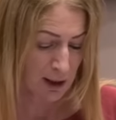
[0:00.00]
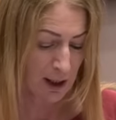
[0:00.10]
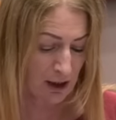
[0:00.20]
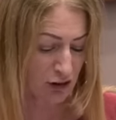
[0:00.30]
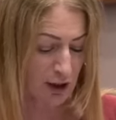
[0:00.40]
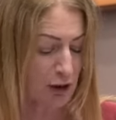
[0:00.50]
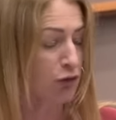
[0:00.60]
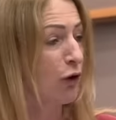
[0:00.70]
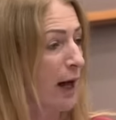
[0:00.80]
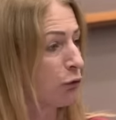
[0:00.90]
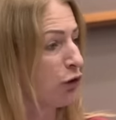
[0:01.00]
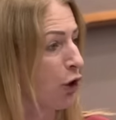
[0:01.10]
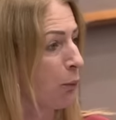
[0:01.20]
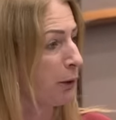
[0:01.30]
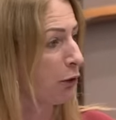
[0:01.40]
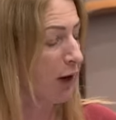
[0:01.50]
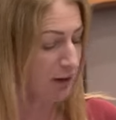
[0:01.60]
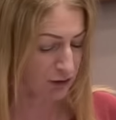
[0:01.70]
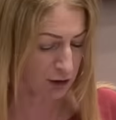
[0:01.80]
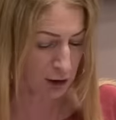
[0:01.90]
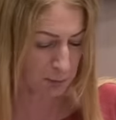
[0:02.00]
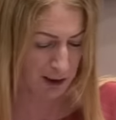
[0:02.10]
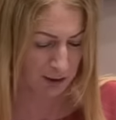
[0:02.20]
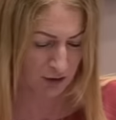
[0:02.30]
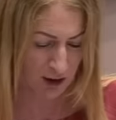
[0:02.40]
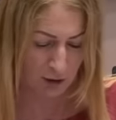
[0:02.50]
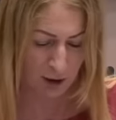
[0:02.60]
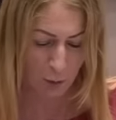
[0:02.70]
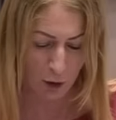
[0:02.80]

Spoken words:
Italy is rounding up and arresting humanitarian